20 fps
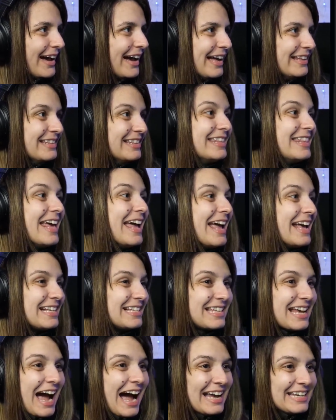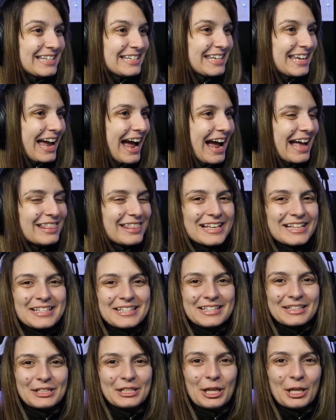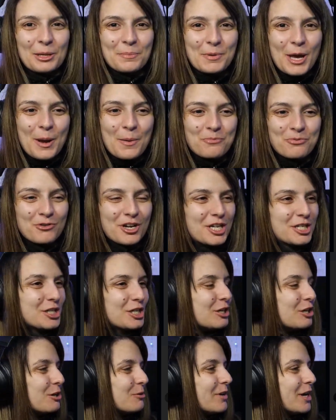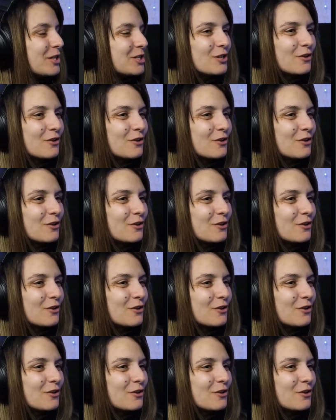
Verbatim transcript: And this I get. This is a little bit of British humour.